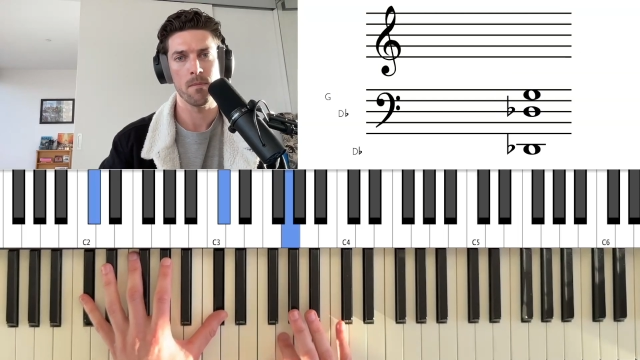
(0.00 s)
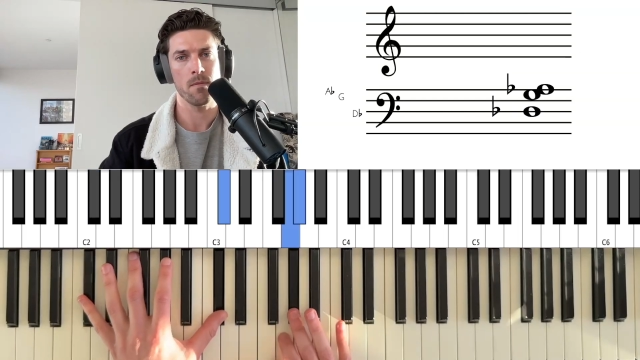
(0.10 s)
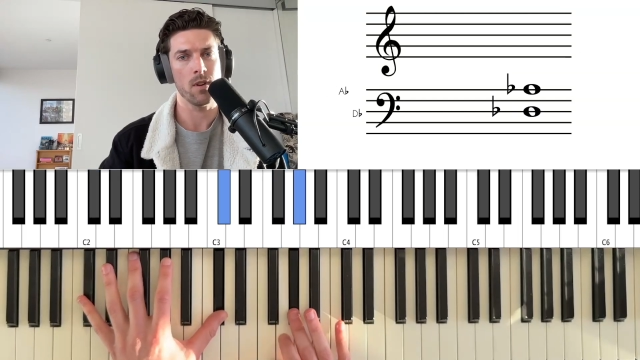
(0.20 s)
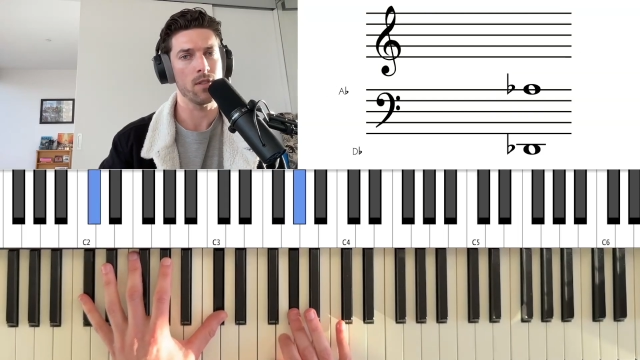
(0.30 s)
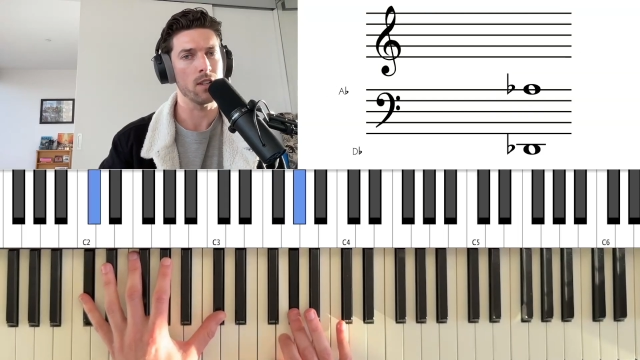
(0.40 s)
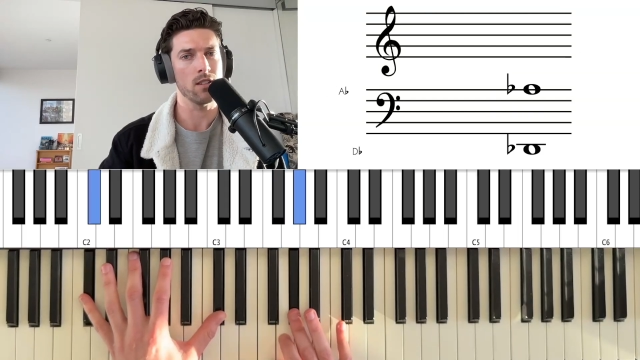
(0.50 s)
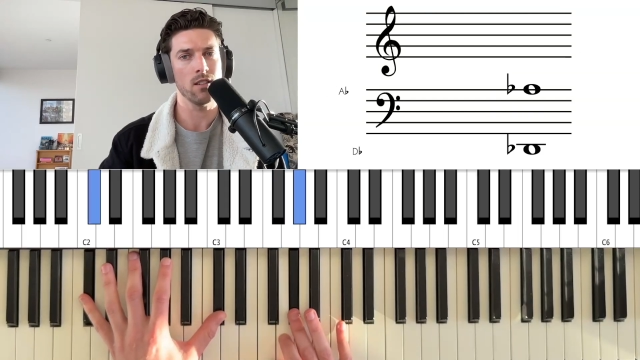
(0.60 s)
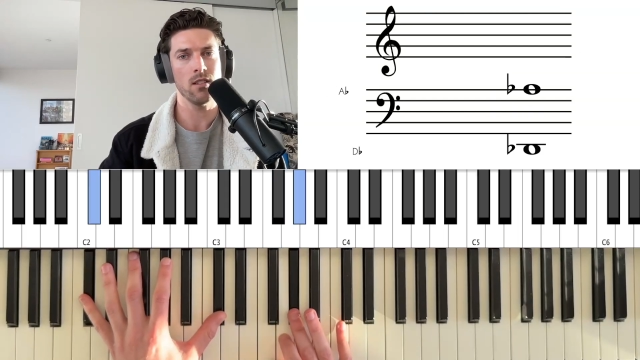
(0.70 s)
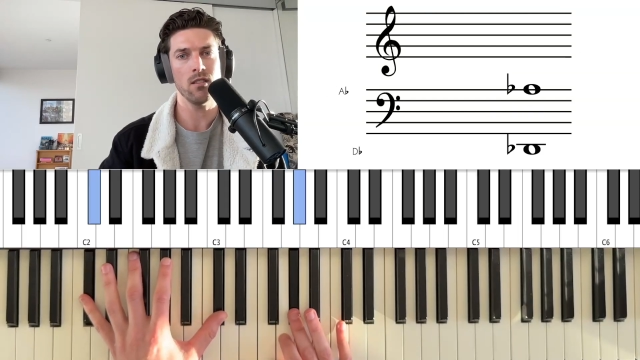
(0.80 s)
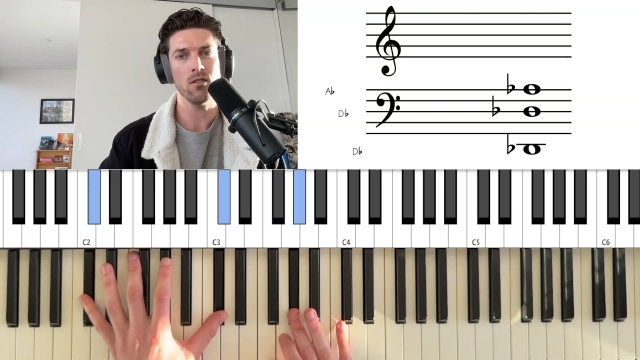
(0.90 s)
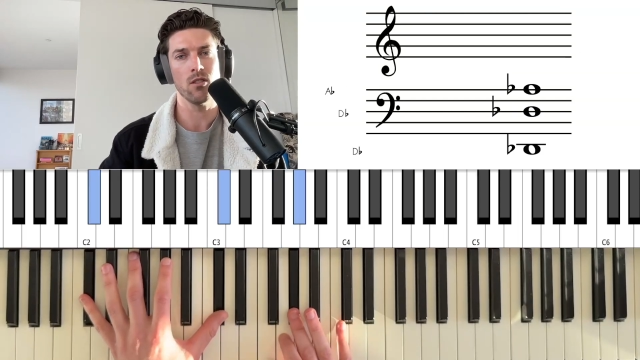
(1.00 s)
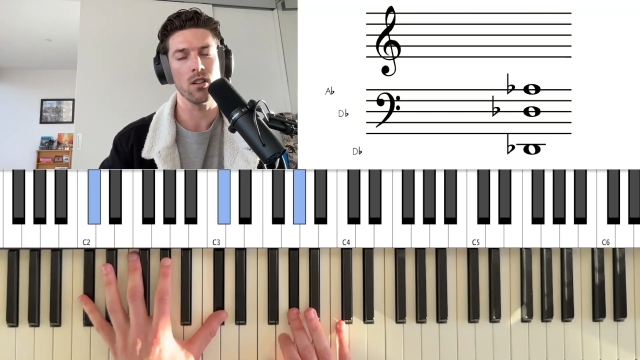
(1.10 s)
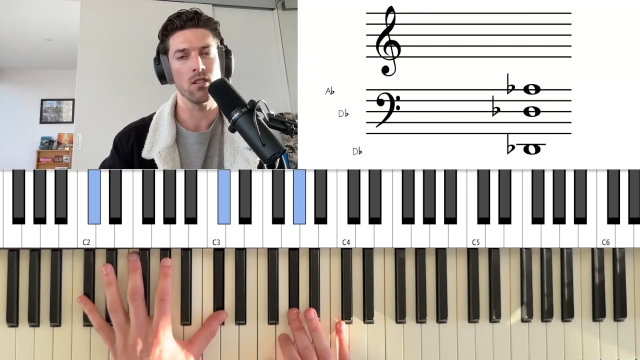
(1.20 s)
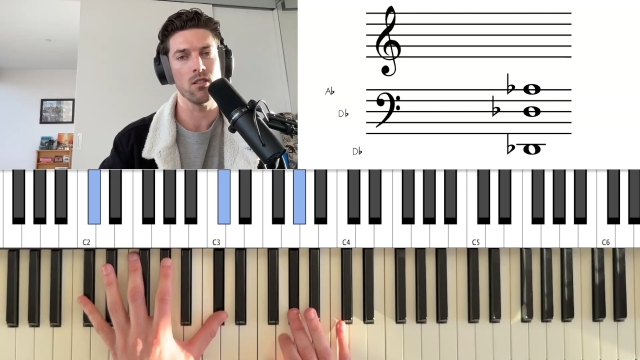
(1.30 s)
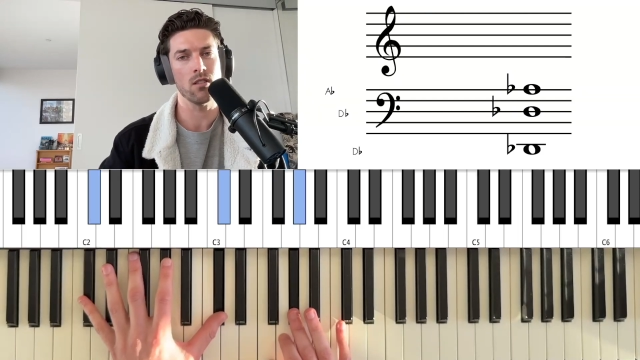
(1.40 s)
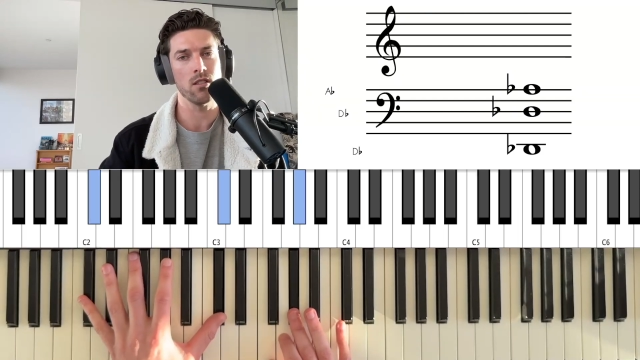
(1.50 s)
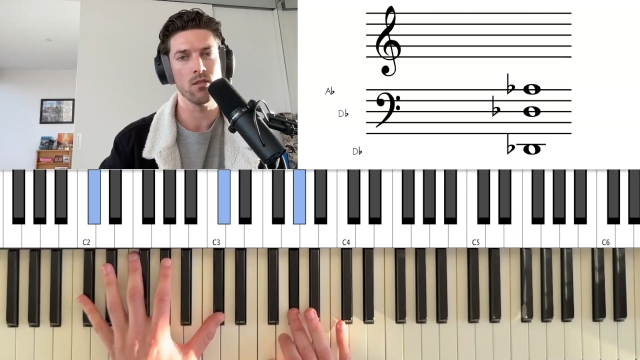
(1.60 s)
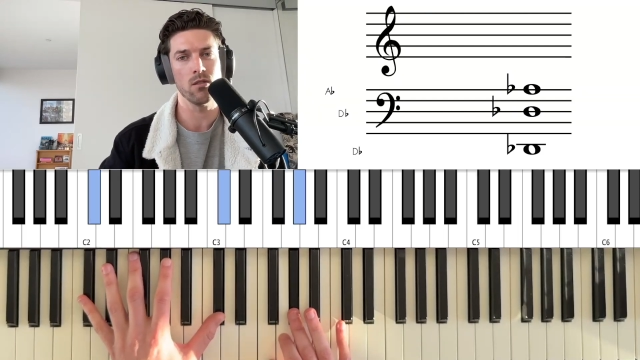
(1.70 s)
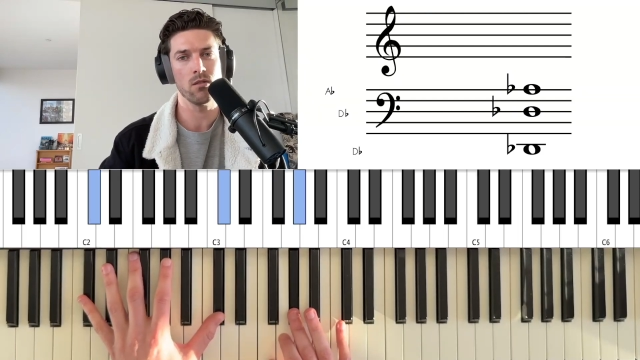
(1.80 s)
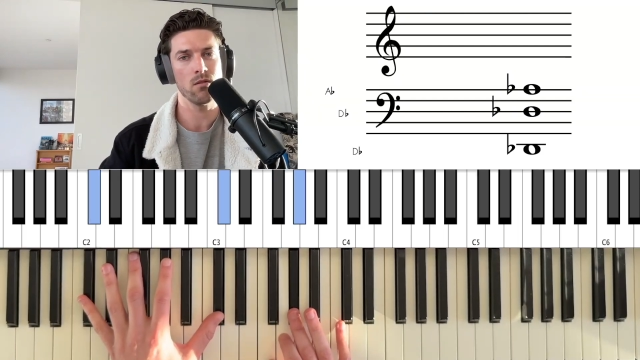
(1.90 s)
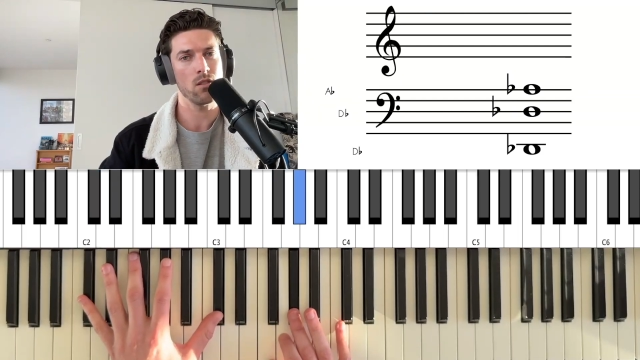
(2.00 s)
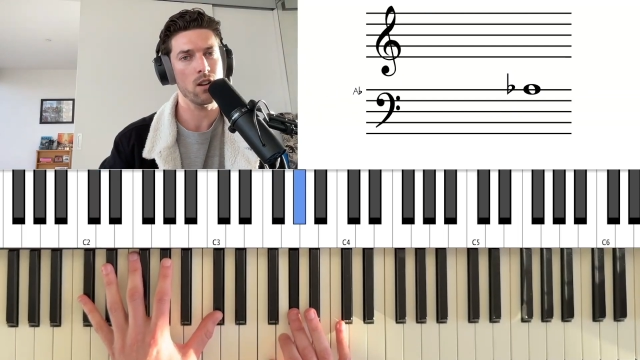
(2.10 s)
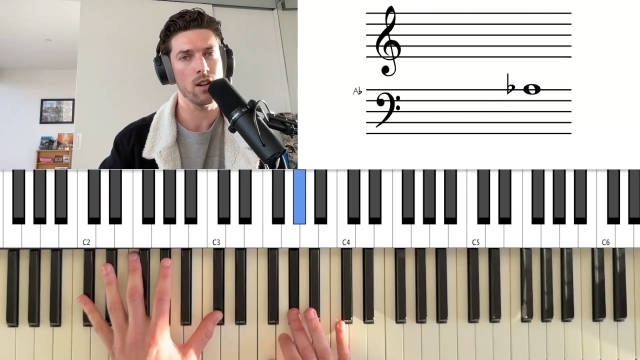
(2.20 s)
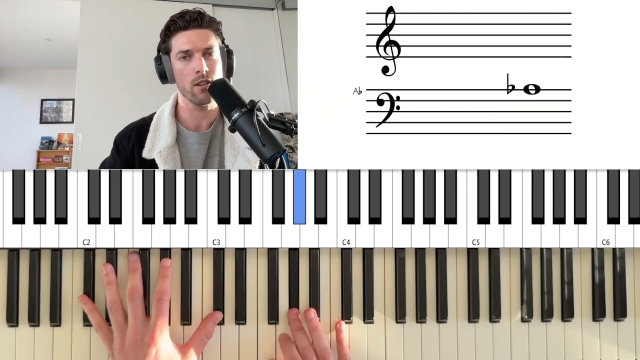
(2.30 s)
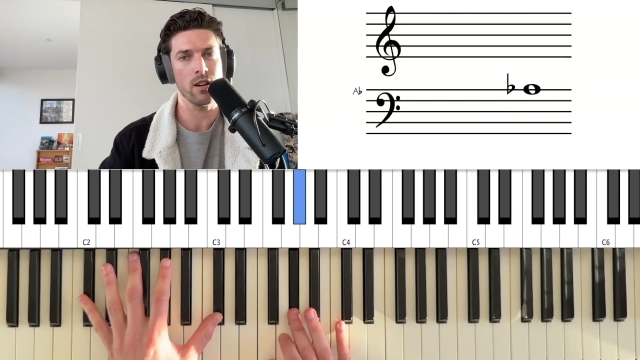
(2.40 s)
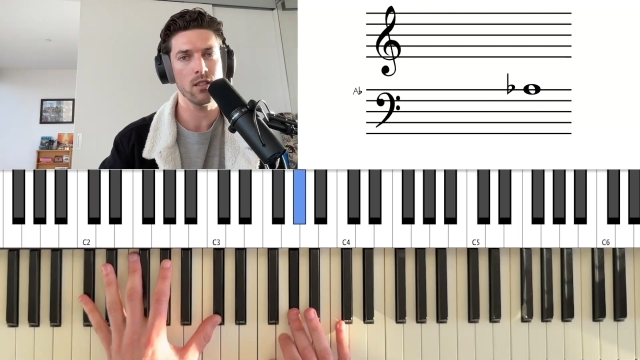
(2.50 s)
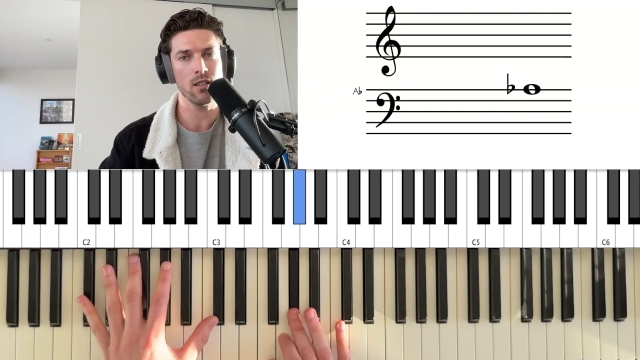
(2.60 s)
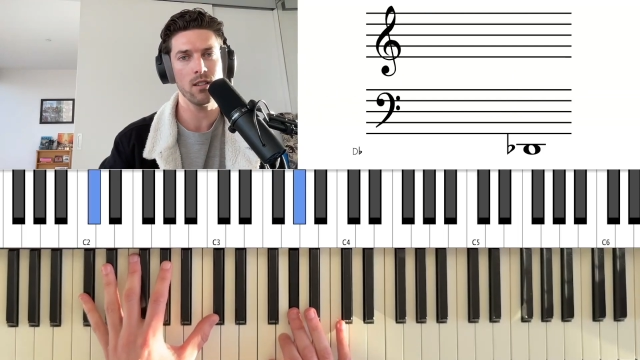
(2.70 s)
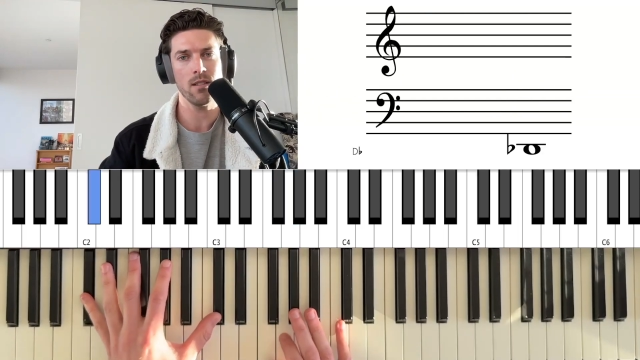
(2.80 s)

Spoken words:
if that's easier, or you can do this little kind of grace thing.